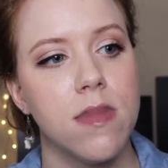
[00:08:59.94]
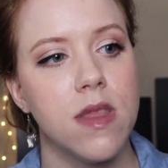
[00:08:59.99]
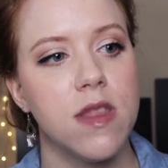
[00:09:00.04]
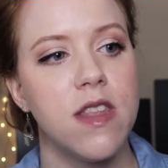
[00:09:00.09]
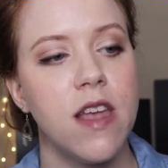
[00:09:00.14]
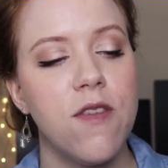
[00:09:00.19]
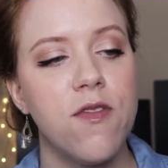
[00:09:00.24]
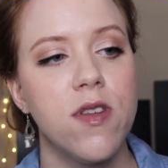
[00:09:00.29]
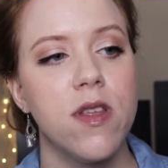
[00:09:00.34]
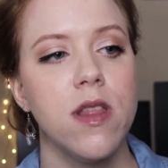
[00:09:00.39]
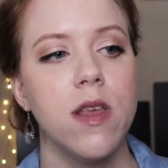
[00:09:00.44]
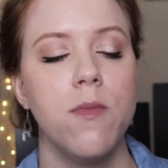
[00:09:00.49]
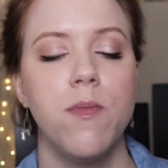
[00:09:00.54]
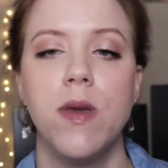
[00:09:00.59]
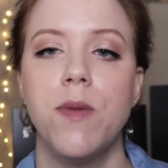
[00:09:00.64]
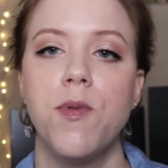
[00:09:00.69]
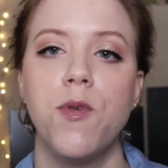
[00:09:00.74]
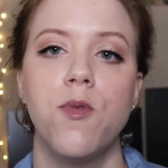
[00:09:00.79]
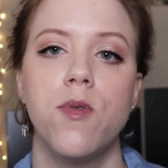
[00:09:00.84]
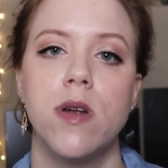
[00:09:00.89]
Definitely
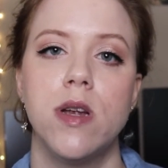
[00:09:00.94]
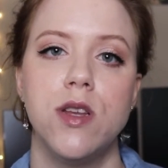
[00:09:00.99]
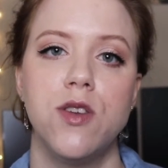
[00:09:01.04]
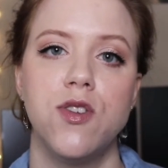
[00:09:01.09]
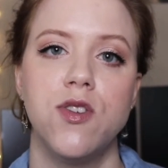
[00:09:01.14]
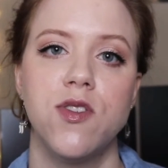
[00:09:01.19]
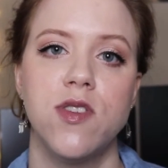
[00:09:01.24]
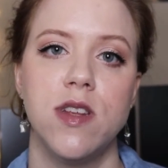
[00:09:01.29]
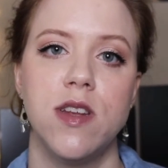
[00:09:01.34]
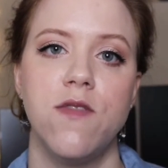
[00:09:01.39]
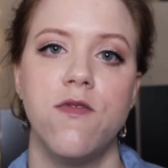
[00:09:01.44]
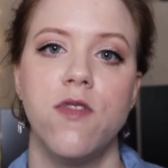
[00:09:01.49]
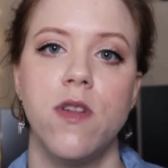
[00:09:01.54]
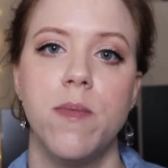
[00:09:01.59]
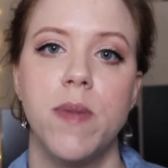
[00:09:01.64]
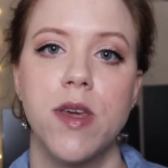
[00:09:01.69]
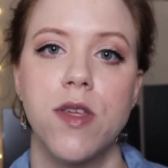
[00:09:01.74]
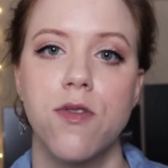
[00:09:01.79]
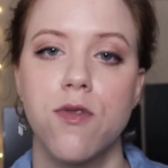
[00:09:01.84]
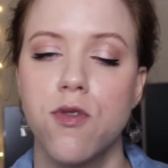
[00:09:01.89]
people were interested in
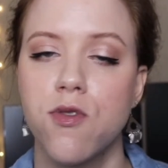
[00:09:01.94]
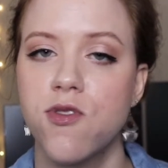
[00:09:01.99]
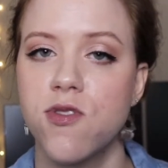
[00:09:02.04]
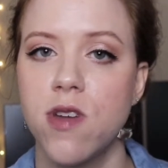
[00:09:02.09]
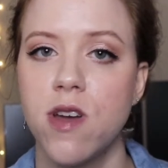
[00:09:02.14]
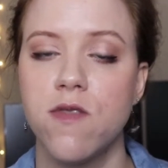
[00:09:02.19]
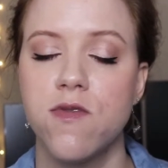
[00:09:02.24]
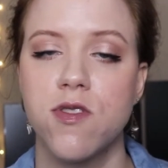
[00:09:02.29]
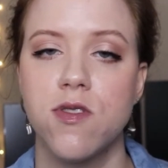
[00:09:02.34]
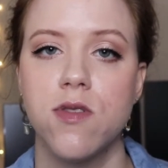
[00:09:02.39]
flipping through stuff,